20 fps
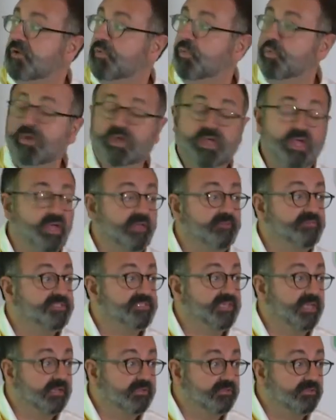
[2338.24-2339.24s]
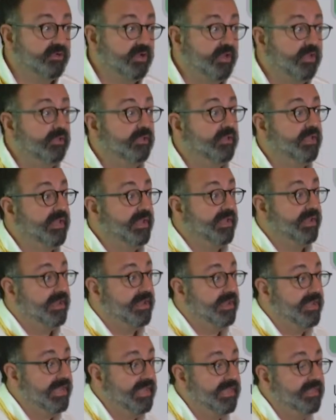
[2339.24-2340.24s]
We have Sectra
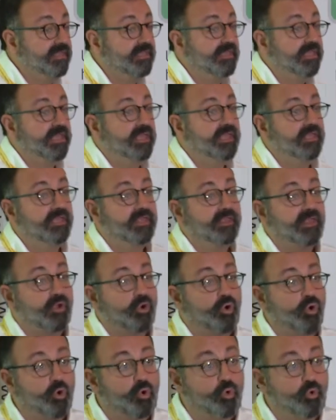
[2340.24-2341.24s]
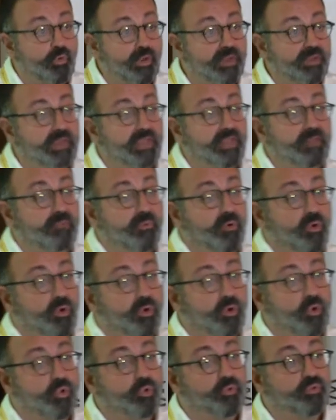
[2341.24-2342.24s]
linking already
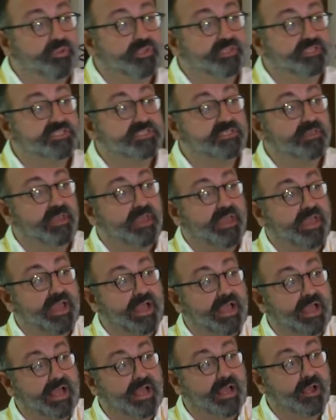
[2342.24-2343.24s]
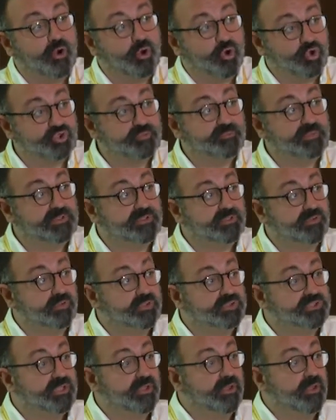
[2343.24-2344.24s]
all these
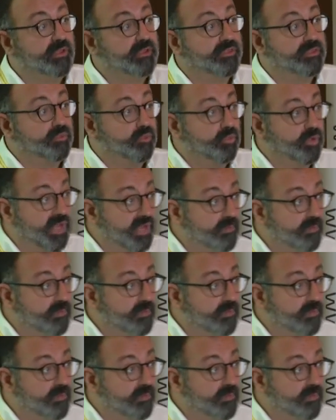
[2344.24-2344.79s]
hospitals through